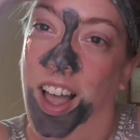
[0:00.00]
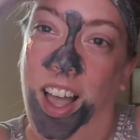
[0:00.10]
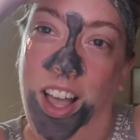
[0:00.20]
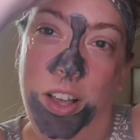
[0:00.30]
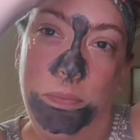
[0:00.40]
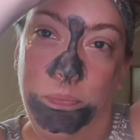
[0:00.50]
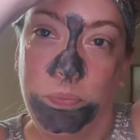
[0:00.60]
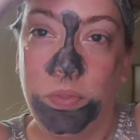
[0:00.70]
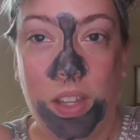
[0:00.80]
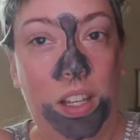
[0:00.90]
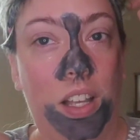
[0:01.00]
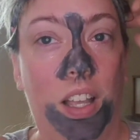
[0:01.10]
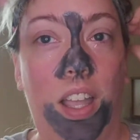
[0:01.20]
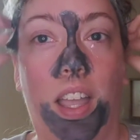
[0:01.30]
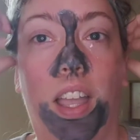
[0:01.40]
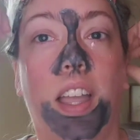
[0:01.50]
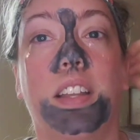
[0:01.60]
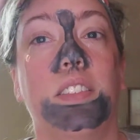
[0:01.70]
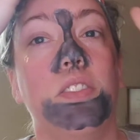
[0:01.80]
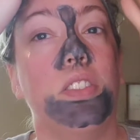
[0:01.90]

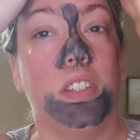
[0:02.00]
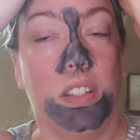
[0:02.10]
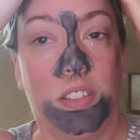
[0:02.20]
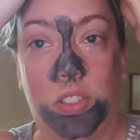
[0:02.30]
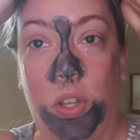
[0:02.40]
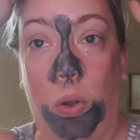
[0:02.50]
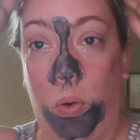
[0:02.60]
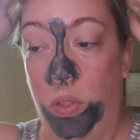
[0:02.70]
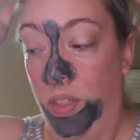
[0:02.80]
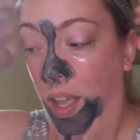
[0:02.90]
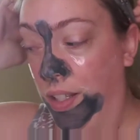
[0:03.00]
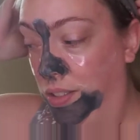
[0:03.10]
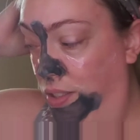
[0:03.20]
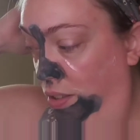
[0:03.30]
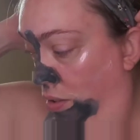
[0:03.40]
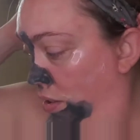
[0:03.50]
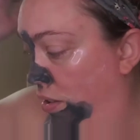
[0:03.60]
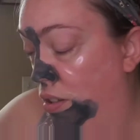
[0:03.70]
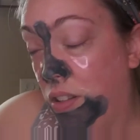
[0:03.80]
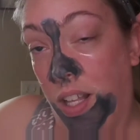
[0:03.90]
And so that's
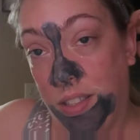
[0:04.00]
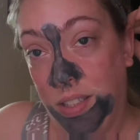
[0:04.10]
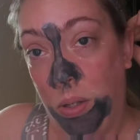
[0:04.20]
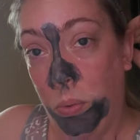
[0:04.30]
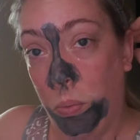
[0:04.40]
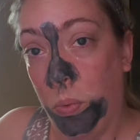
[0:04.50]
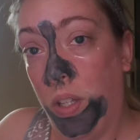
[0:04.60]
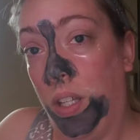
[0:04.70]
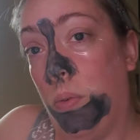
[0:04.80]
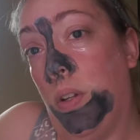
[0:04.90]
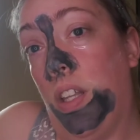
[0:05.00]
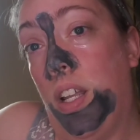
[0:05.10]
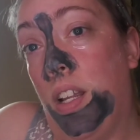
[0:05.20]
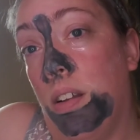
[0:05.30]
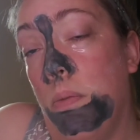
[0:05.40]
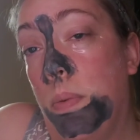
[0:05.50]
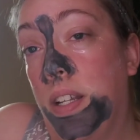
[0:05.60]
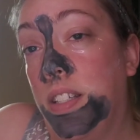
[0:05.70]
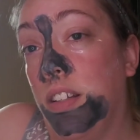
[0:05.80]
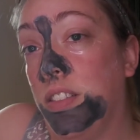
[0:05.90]
a really, really
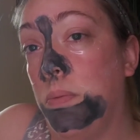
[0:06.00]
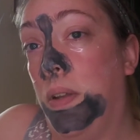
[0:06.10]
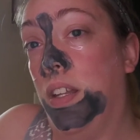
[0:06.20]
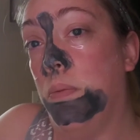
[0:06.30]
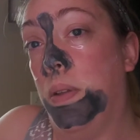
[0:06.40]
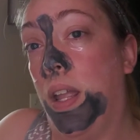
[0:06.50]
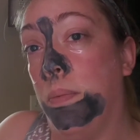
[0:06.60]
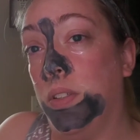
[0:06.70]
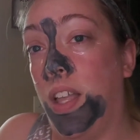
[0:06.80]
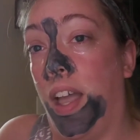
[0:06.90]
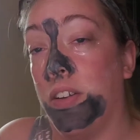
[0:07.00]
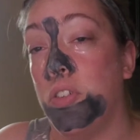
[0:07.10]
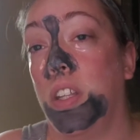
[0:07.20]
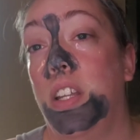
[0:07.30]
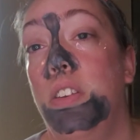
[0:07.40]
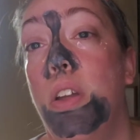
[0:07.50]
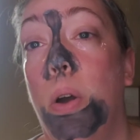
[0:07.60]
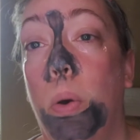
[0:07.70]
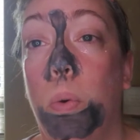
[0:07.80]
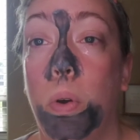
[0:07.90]
big deal to me to be able to actually
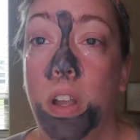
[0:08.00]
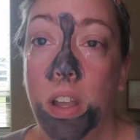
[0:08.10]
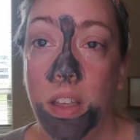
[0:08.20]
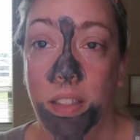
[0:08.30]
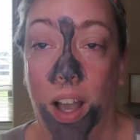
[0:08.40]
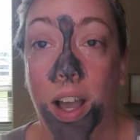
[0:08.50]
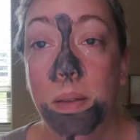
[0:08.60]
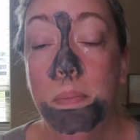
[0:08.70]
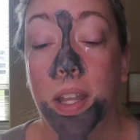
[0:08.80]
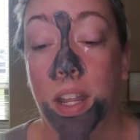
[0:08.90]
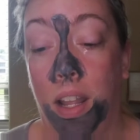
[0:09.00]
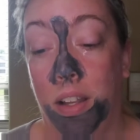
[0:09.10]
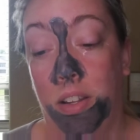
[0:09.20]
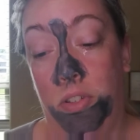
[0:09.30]
know that I'm making a good